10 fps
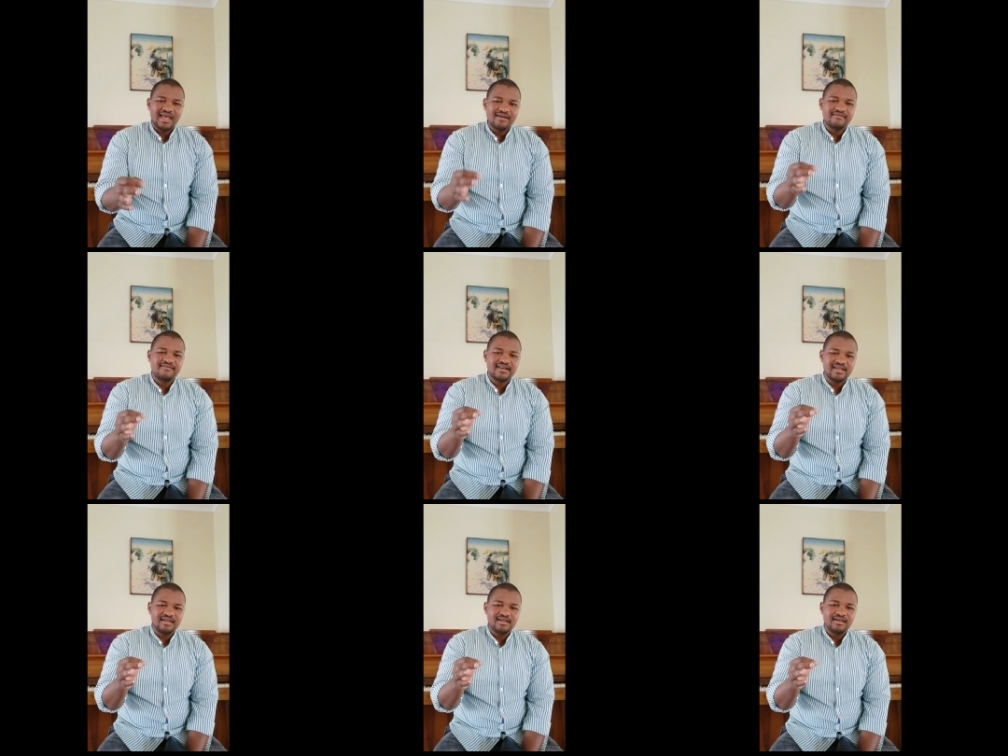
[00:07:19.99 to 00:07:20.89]

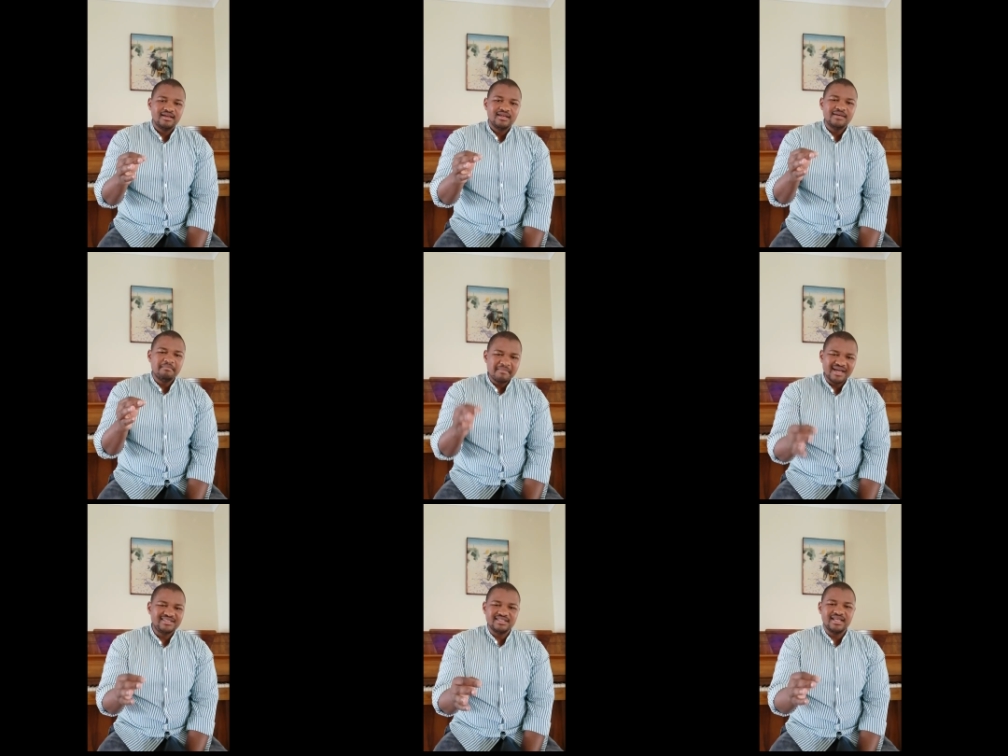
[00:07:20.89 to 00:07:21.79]
every
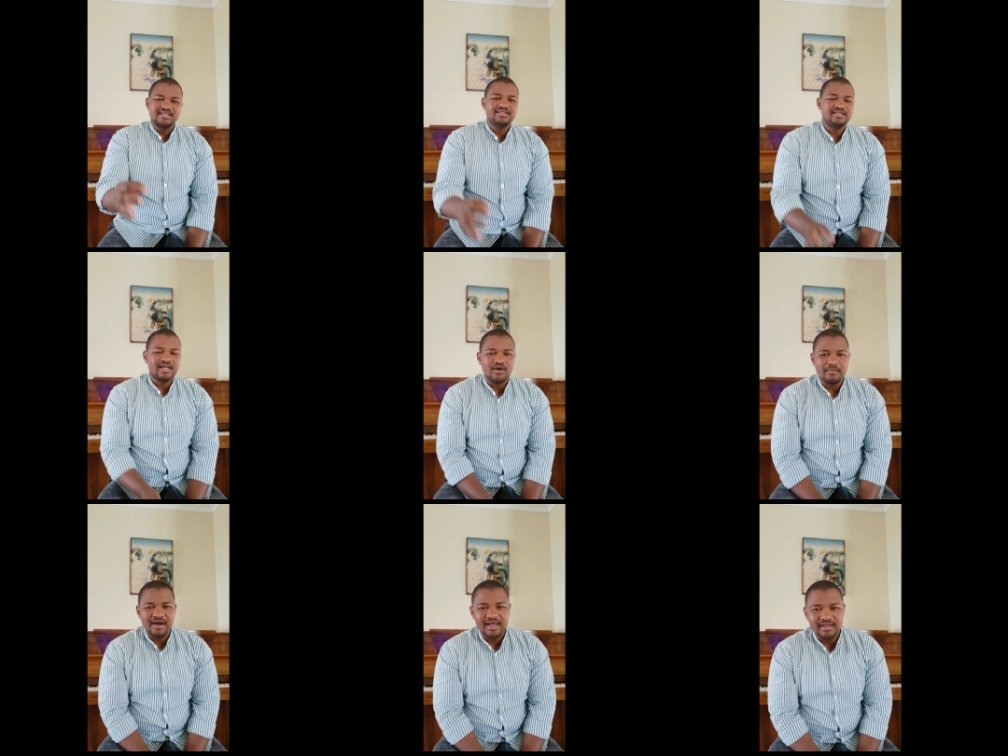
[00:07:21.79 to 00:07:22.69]
imagination in
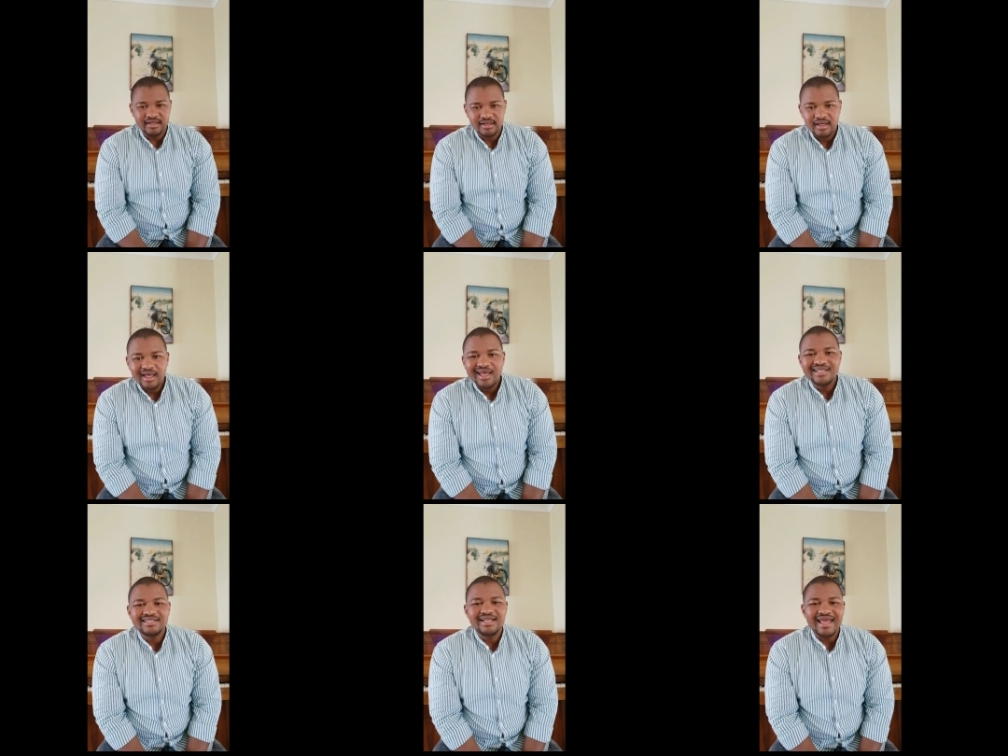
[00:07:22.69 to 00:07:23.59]
our mind
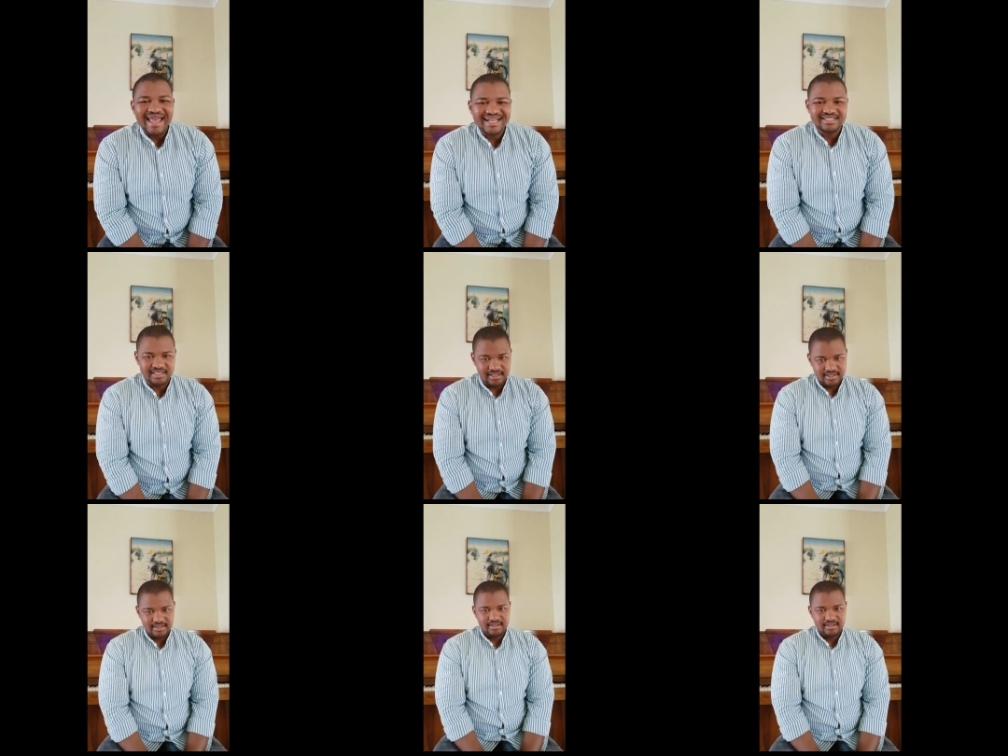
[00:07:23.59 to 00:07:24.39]
as an action.